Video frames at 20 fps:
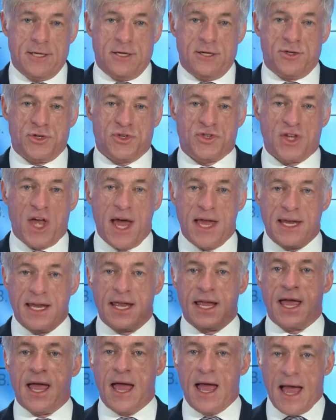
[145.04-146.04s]

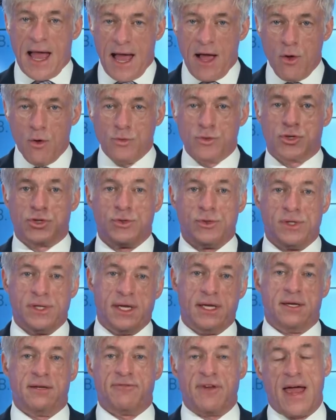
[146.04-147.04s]
Deciding how to
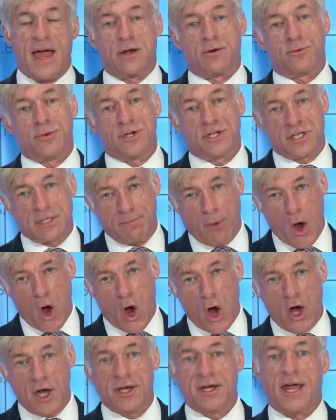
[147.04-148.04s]
live and
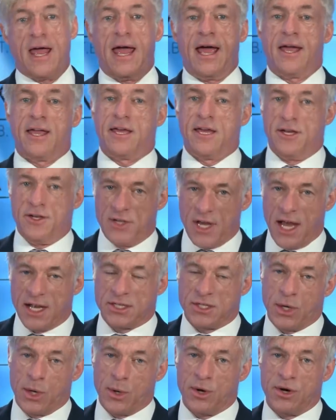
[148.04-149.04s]
respond and
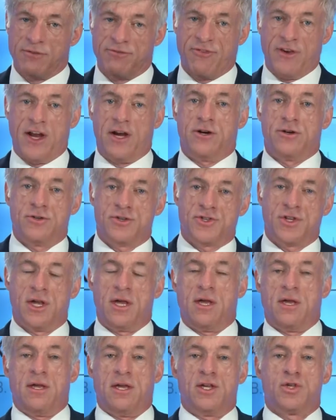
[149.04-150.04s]
conduct our affairs
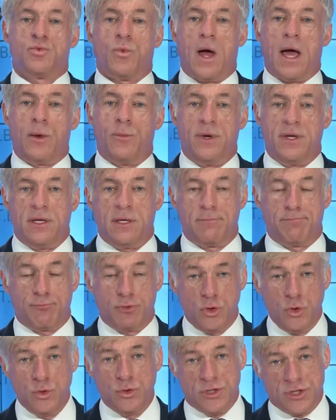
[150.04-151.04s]
is why we need
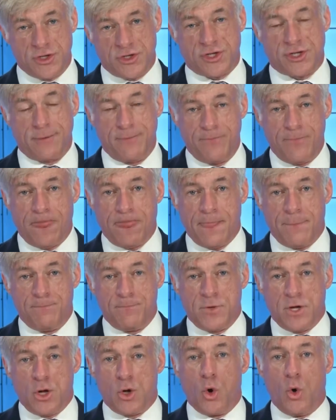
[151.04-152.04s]
prudence.
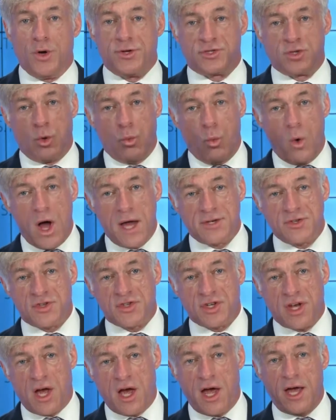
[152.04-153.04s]
Going to one
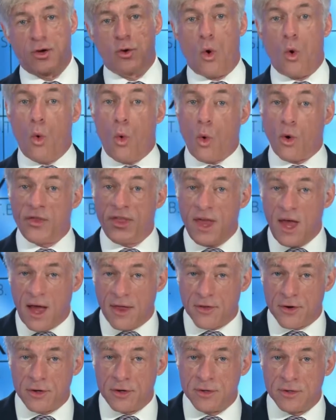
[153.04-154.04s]
side or the
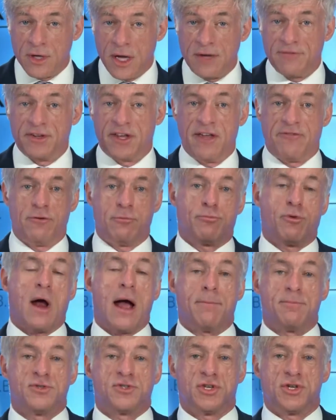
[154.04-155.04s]
other of a given
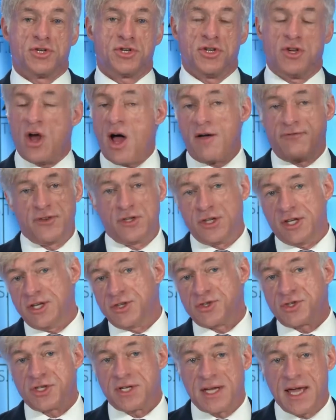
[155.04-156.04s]
proposition often
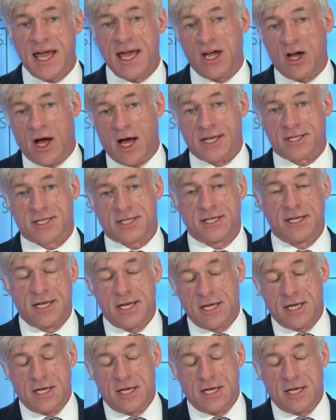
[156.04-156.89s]
leads to chaos.